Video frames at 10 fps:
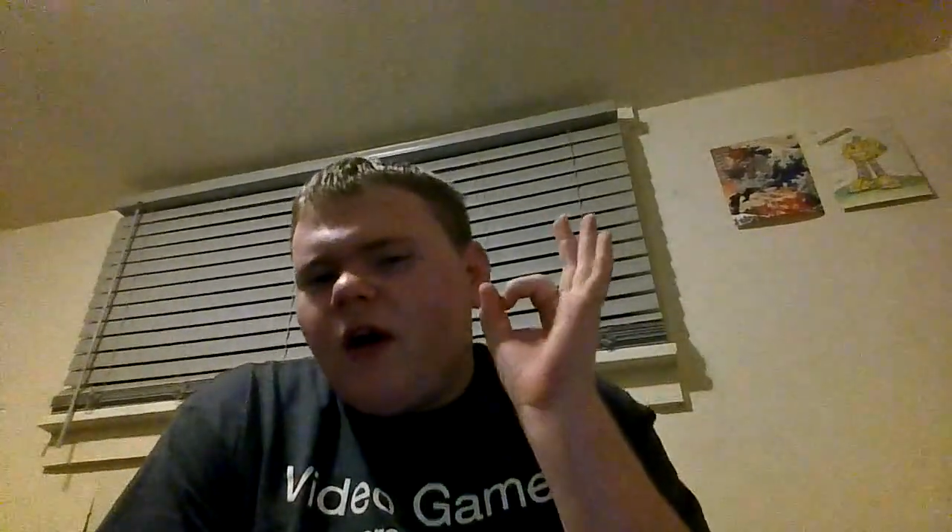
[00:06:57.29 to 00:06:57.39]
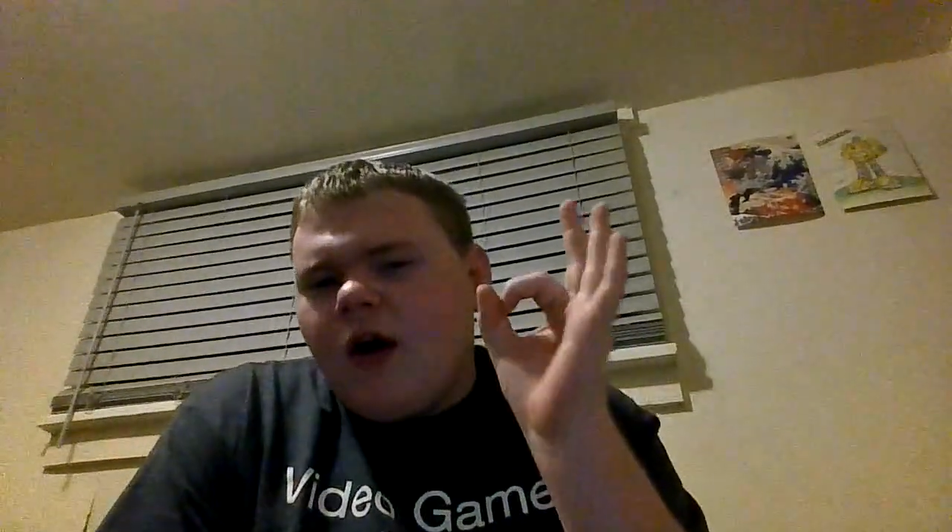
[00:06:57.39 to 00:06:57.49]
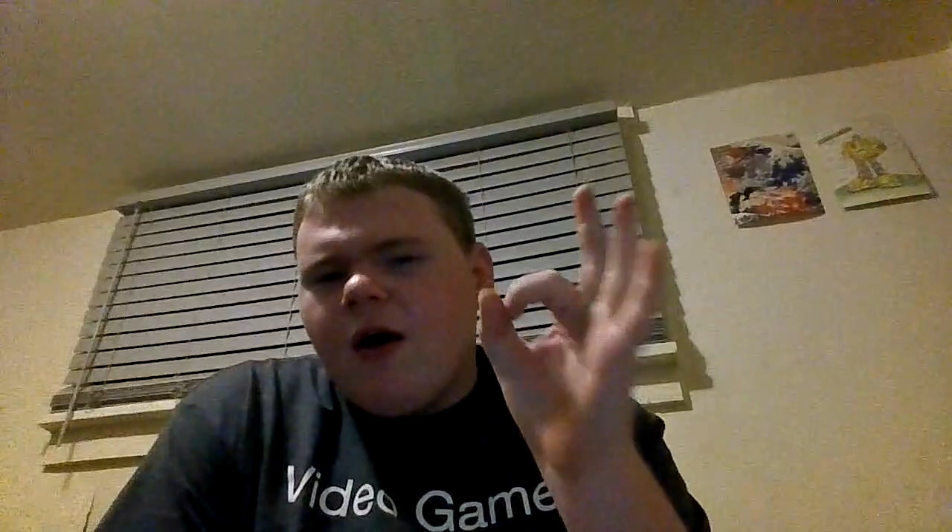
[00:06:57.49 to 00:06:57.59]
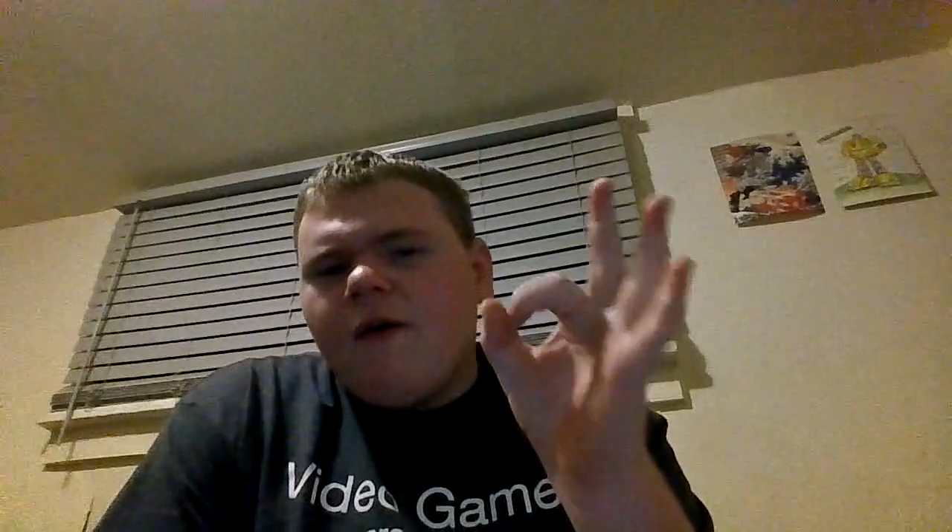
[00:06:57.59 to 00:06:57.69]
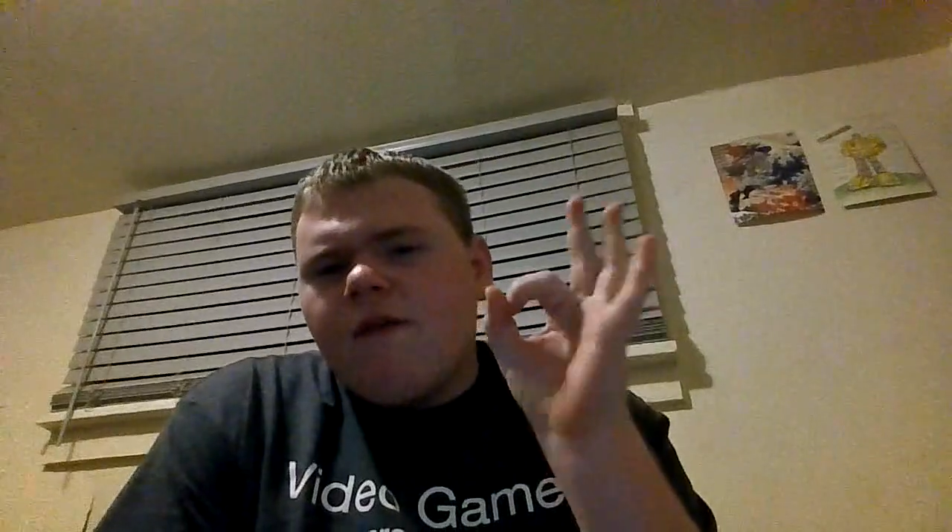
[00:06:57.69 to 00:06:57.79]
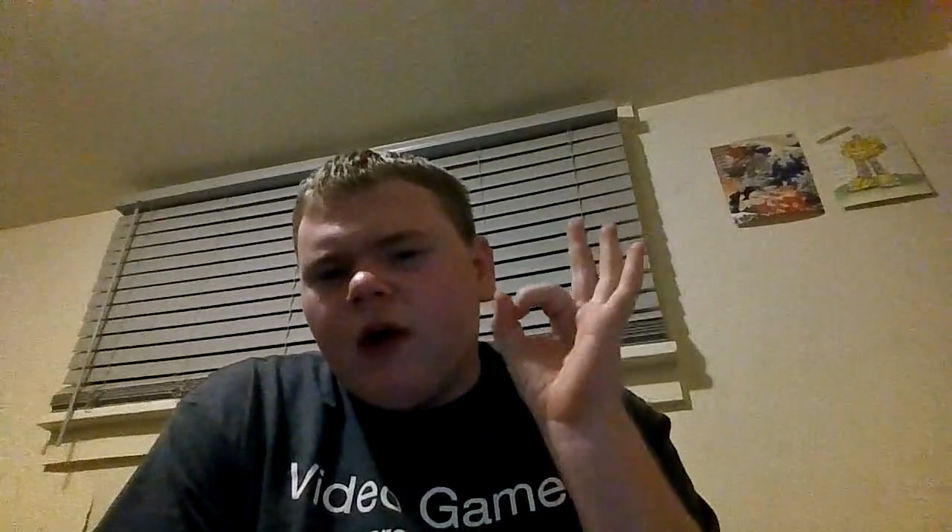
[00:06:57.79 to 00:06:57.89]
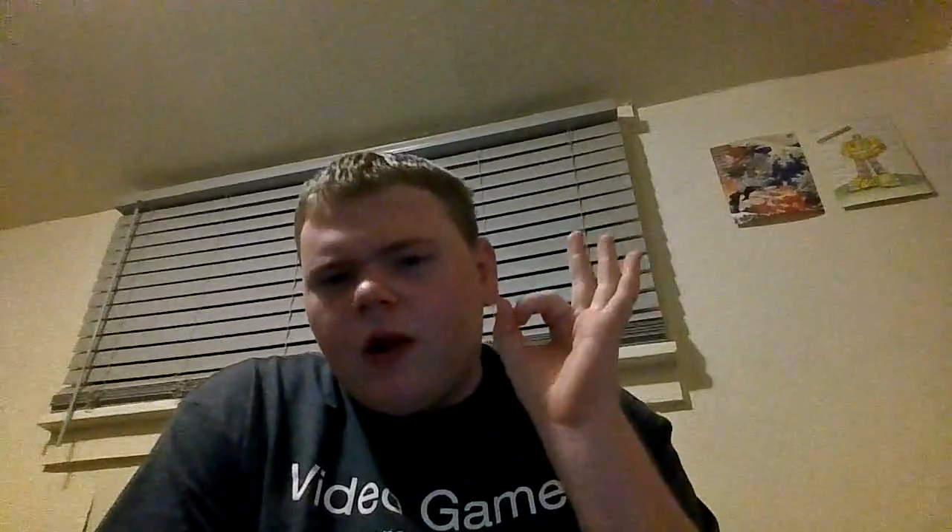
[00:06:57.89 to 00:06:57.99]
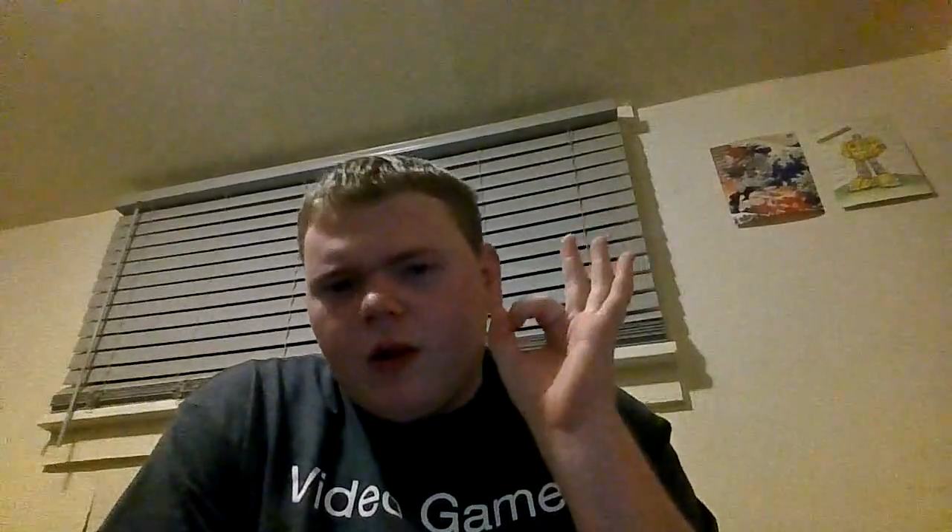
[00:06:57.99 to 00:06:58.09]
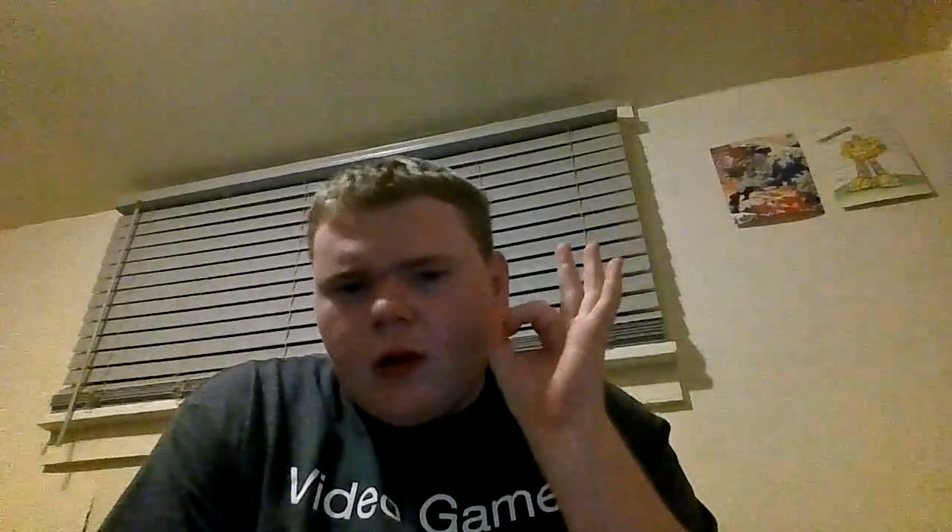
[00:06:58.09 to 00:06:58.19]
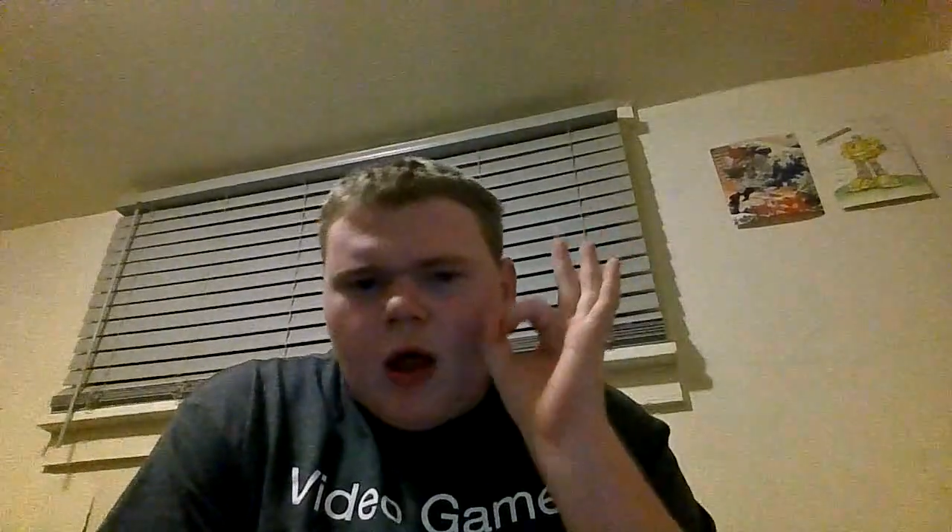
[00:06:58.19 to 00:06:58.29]
of
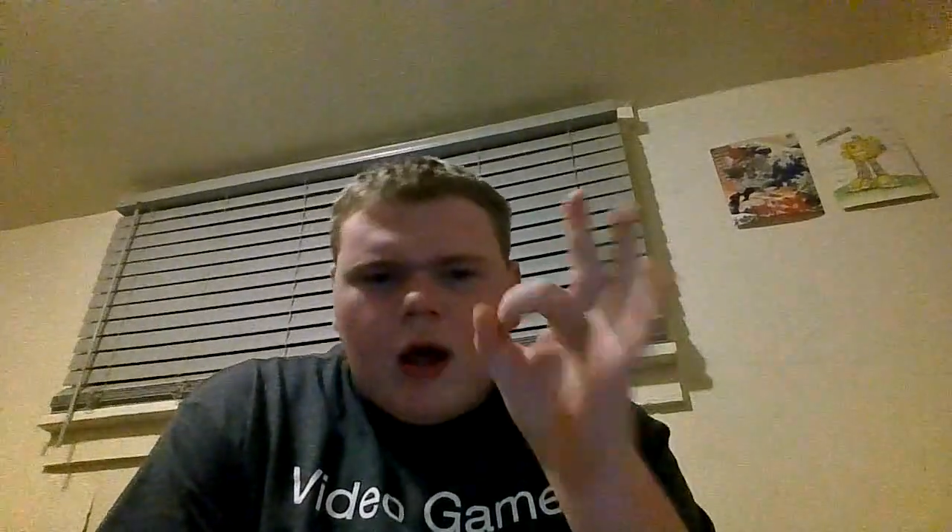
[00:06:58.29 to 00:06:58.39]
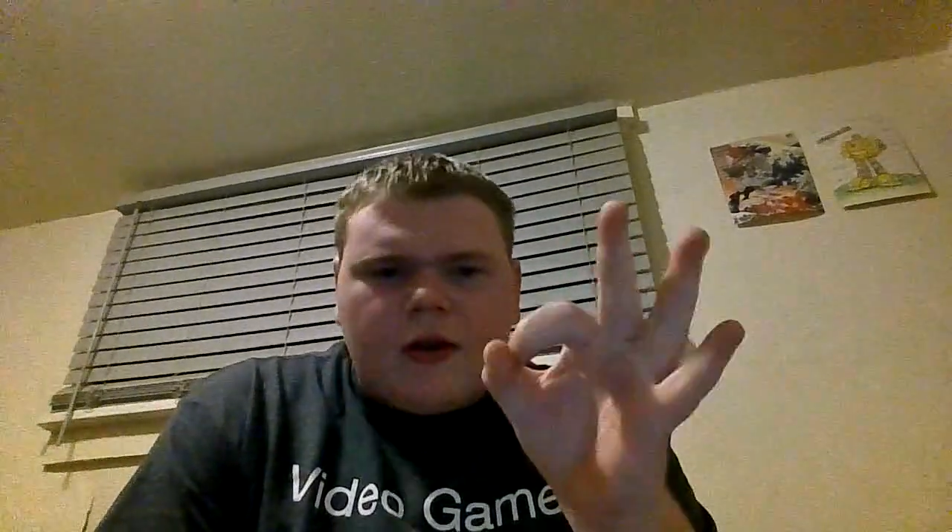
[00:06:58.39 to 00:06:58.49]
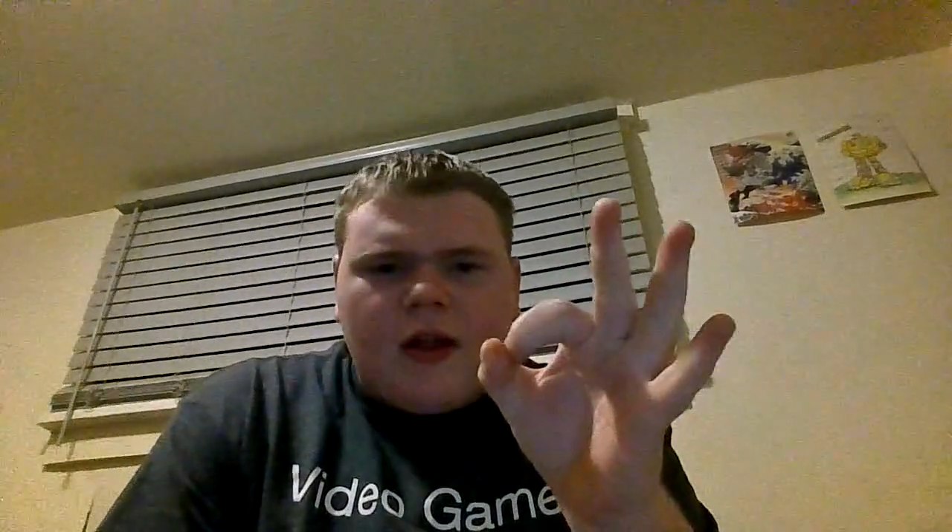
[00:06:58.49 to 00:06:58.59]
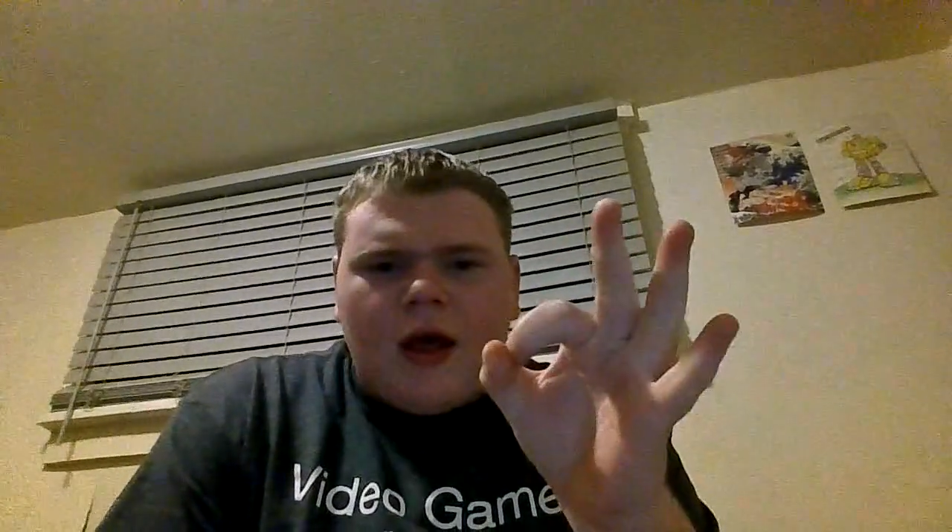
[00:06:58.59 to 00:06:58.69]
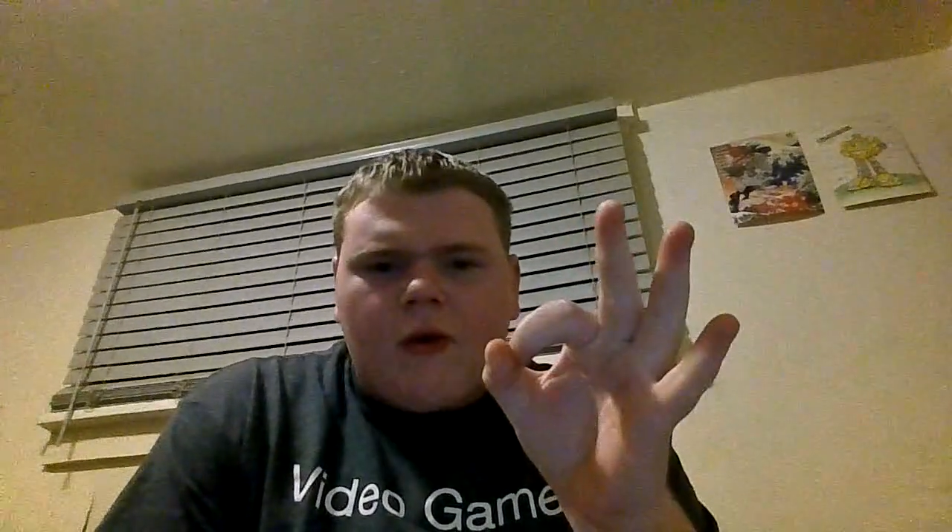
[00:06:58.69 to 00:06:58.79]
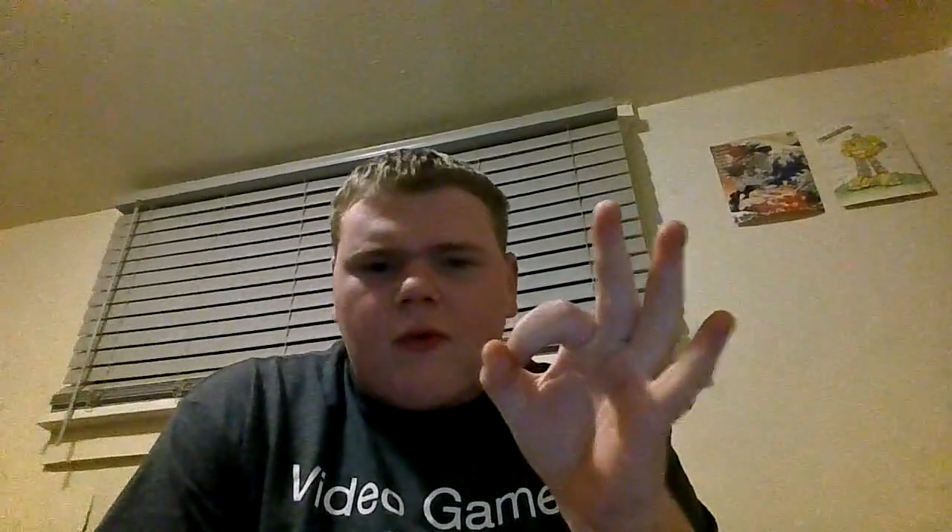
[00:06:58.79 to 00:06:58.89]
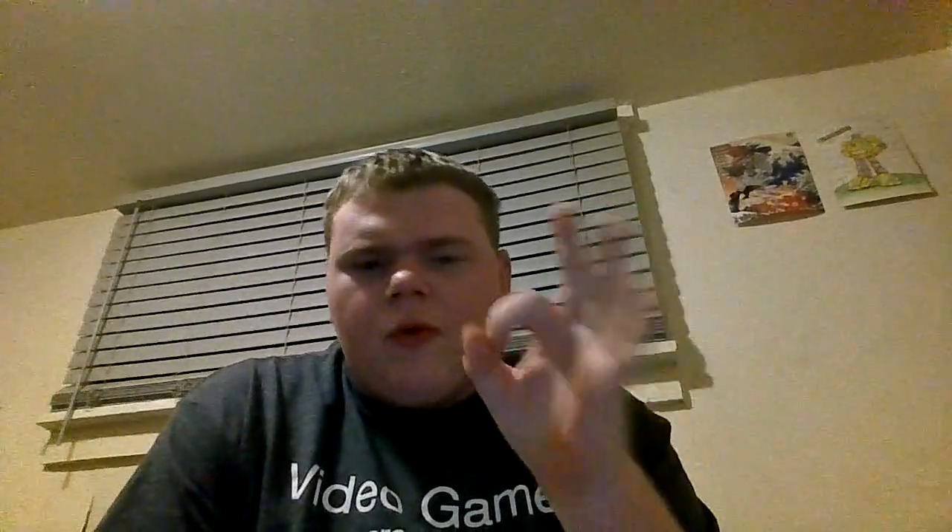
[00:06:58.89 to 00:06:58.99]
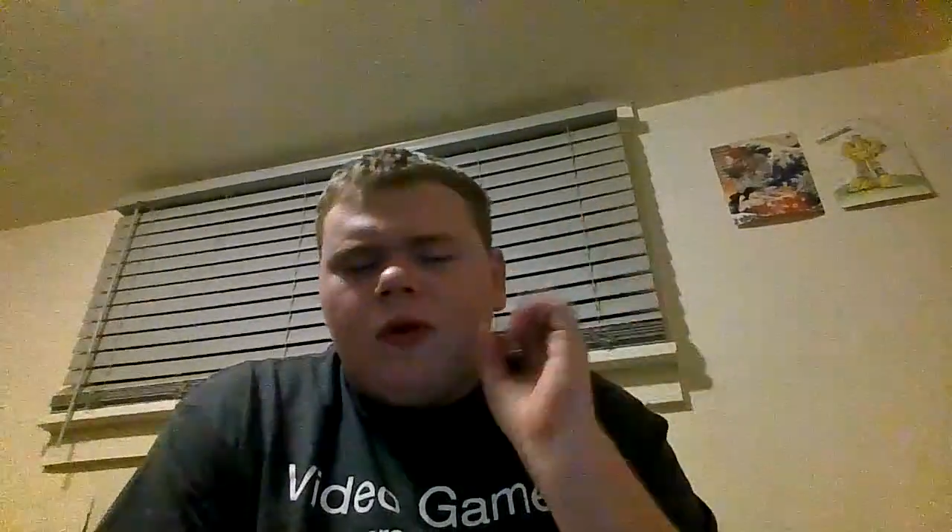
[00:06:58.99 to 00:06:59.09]
Lockdown.